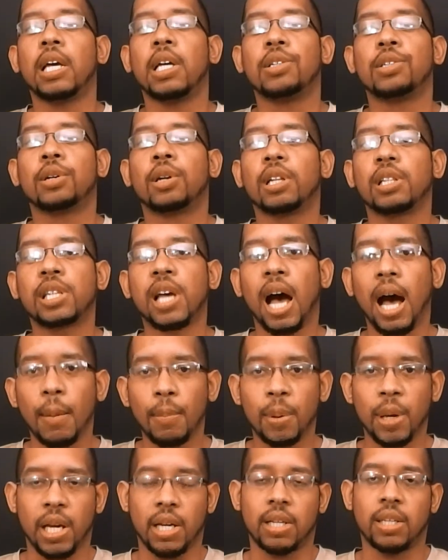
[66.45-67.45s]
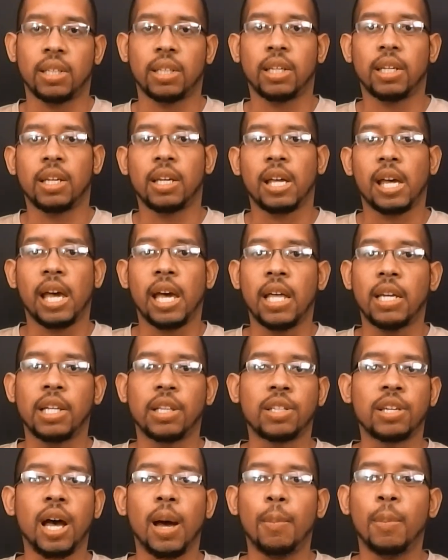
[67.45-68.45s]
So the topic, and the
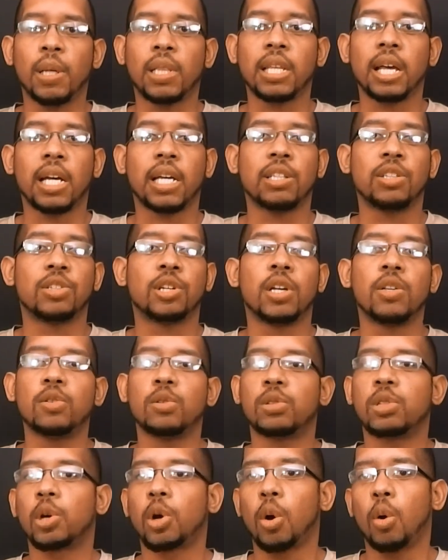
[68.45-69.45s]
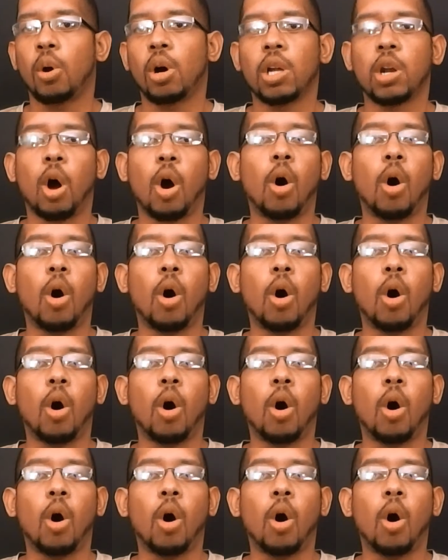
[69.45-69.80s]
topic that continues to go on